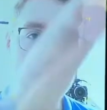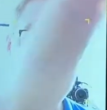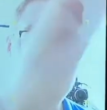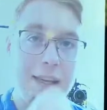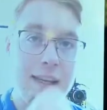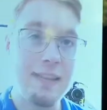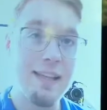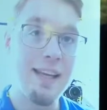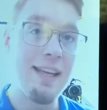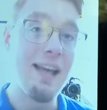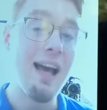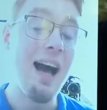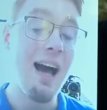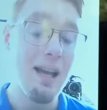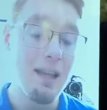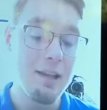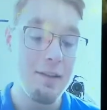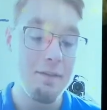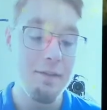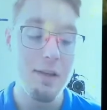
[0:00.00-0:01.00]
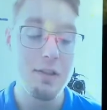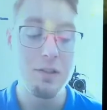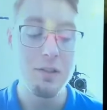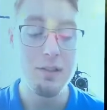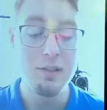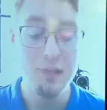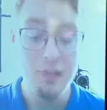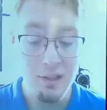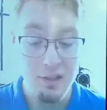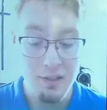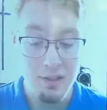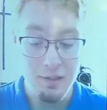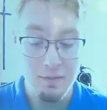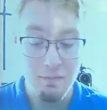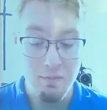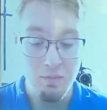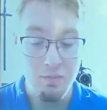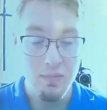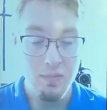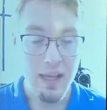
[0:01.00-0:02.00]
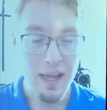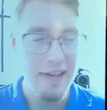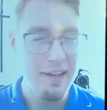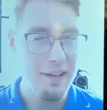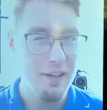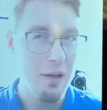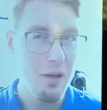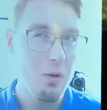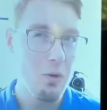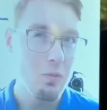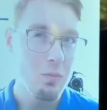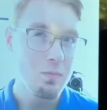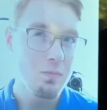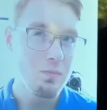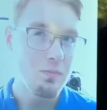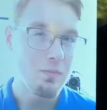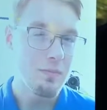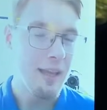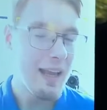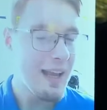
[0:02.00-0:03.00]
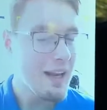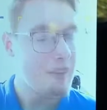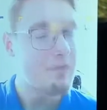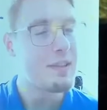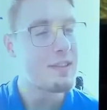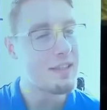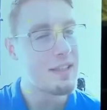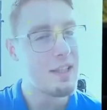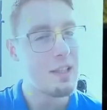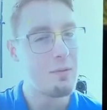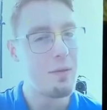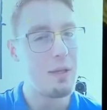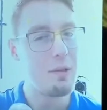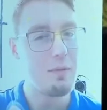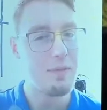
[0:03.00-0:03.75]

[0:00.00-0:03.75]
is a Hikvision stern, and every single one of